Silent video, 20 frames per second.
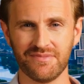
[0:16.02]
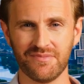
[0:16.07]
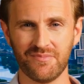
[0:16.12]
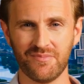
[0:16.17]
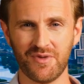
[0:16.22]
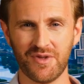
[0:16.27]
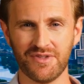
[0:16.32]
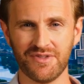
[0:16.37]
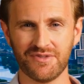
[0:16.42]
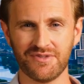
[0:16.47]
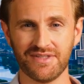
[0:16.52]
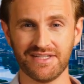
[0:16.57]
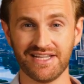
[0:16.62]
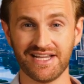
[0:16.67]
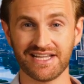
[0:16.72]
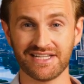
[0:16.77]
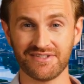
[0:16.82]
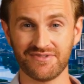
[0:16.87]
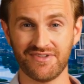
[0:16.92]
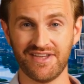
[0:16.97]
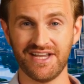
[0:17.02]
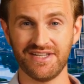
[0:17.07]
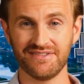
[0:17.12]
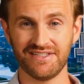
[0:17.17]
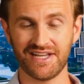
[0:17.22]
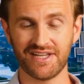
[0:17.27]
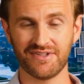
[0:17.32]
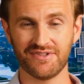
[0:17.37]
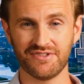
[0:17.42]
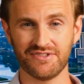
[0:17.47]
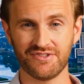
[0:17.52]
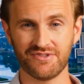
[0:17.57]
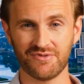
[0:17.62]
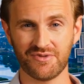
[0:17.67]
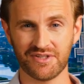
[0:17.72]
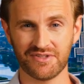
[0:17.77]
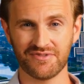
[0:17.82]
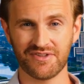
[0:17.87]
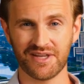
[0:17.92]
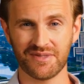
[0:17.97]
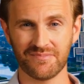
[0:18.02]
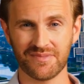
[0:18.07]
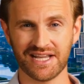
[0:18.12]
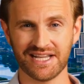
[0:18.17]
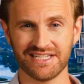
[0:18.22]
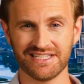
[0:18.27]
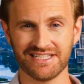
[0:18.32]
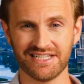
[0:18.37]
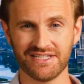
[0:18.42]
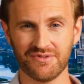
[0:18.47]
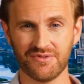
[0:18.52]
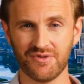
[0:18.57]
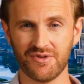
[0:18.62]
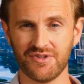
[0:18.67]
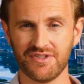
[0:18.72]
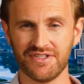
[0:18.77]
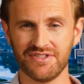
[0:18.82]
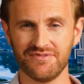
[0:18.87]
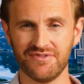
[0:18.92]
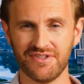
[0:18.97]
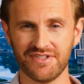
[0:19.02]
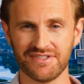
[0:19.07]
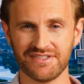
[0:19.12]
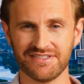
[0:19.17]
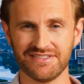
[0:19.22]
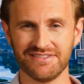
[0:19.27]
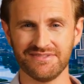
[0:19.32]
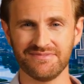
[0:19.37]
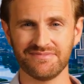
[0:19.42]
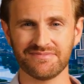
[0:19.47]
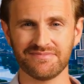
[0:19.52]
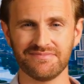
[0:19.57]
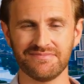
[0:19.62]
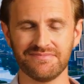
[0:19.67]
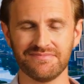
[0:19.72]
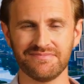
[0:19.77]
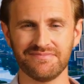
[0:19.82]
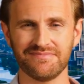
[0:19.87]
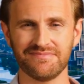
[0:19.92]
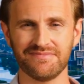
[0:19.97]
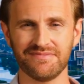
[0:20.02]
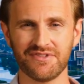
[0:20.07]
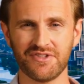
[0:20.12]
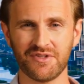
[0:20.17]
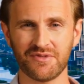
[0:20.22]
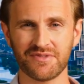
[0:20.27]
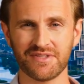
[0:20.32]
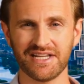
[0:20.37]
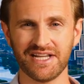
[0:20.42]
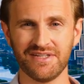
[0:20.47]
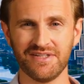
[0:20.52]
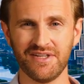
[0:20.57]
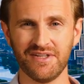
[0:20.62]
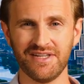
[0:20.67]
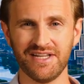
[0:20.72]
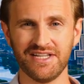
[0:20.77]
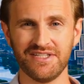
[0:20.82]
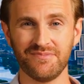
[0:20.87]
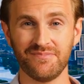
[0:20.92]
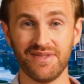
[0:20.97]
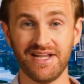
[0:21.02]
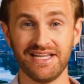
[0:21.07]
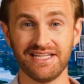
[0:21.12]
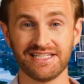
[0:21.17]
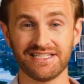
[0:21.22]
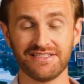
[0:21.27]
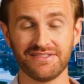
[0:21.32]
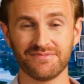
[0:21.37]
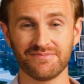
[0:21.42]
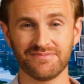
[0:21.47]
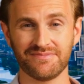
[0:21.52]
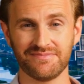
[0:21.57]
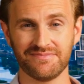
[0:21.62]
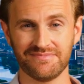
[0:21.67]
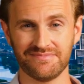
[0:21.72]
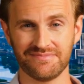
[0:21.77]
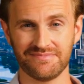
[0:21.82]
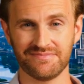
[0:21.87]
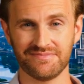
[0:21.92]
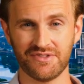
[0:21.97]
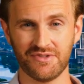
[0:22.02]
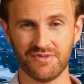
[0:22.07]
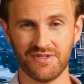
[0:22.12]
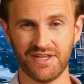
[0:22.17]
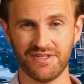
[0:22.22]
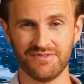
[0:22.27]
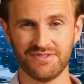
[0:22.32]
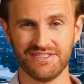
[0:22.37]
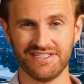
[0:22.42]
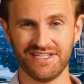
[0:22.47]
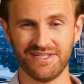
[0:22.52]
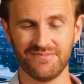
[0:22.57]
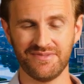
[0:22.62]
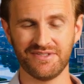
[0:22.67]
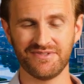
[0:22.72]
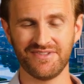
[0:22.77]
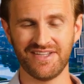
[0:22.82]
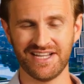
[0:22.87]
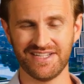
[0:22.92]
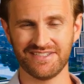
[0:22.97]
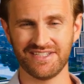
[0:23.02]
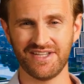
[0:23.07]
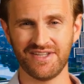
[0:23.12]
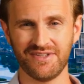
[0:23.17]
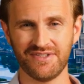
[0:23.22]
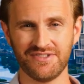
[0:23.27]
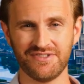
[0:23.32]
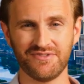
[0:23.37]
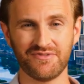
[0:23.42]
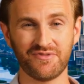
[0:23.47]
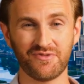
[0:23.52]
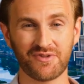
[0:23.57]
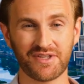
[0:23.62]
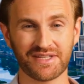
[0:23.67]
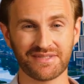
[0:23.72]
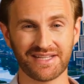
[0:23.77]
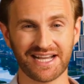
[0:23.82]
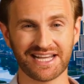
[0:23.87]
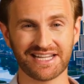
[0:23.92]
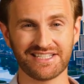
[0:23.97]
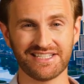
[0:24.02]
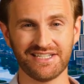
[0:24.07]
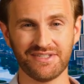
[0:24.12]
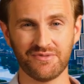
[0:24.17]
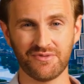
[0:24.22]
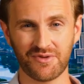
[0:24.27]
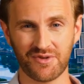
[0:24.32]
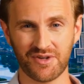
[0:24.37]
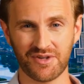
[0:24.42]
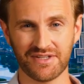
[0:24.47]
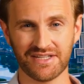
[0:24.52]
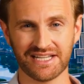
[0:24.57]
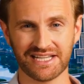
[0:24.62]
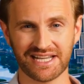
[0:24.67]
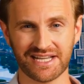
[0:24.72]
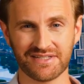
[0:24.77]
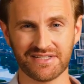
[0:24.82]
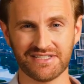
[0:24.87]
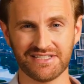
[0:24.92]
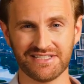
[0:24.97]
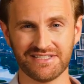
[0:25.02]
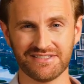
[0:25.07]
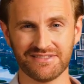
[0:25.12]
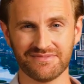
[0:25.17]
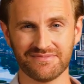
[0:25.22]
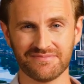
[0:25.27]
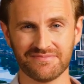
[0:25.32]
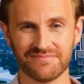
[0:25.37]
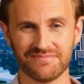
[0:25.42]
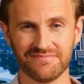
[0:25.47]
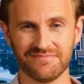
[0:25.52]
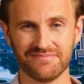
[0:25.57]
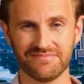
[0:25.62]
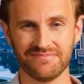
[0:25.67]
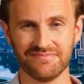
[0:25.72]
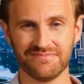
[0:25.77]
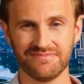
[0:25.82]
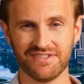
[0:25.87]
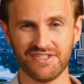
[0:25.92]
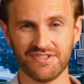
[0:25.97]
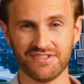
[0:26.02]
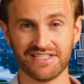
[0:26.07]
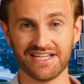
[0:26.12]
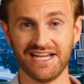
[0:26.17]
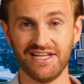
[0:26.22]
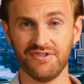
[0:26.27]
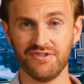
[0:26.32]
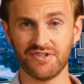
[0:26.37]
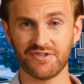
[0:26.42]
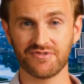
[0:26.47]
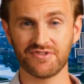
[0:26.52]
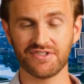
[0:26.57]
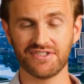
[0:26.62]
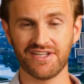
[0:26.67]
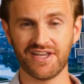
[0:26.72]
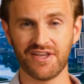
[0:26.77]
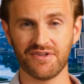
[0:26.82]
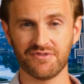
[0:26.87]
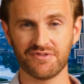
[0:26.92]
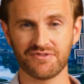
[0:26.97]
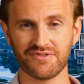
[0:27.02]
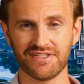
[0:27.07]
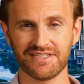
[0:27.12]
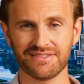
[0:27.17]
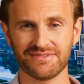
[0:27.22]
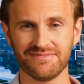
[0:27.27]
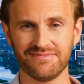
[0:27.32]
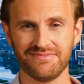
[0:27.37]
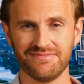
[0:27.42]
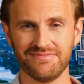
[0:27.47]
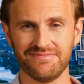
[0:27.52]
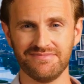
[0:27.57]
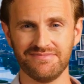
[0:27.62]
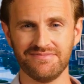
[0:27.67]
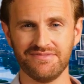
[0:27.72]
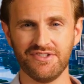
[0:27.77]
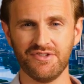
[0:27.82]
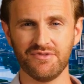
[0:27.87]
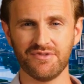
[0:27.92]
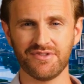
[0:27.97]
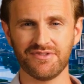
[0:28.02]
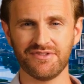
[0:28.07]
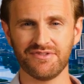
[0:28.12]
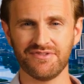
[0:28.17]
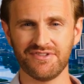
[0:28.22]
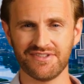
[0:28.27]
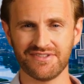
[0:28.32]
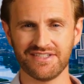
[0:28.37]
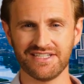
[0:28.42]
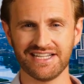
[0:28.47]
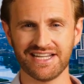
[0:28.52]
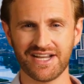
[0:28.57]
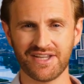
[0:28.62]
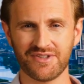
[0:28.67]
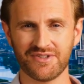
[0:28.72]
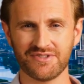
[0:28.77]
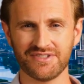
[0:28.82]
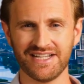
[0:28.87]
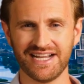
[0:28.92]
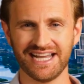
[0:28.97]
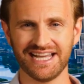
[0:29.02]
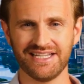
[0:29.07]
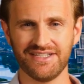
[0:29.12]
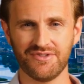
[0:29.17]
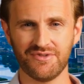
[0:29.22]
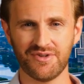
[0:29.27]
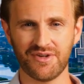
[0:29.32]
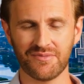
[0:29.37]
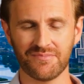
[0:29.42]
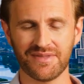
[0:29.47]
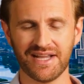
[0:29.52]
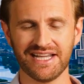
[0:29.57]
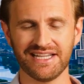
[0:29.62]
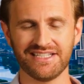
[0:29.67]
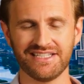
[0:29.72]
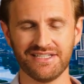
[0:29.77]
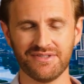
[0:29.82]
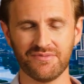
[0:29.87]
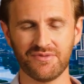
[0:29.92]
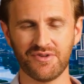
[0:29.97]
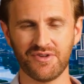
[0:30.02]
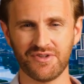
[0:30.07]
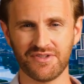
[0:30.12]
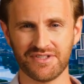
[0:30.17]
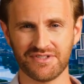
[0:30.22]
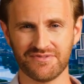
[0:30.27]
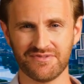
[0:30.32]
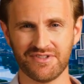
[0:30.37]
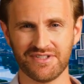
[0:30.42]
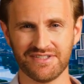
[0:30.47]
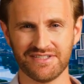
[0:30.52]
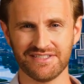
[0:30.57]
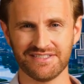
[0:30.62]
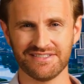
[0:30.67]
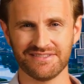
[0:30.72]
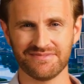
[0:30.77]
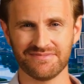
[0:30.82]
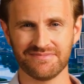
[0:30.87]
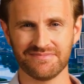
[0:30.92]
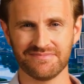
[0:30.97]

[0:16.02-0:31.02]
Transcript: $195 25 magazine quality photos. Fill the MLS package $275 40 magazine quality images. Just aerial photography $250 812 magazine quality photos.